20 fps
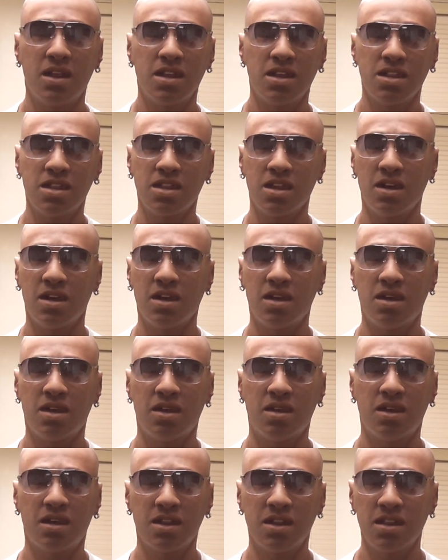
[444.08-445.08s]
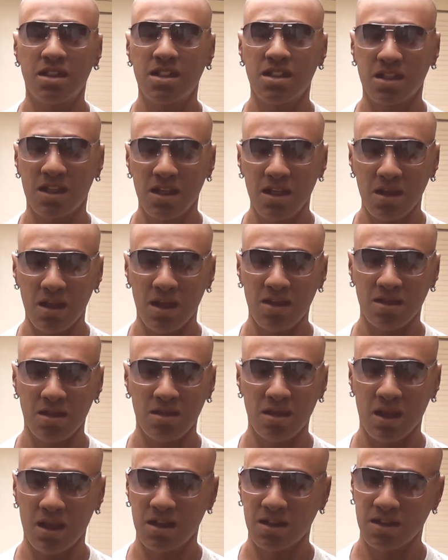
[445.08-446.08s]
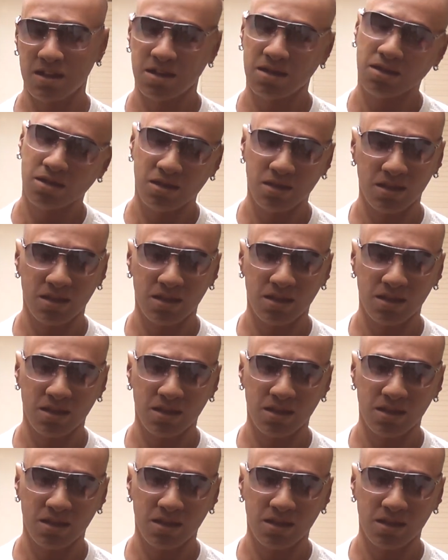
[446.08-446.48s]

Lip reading: So say you have a mask,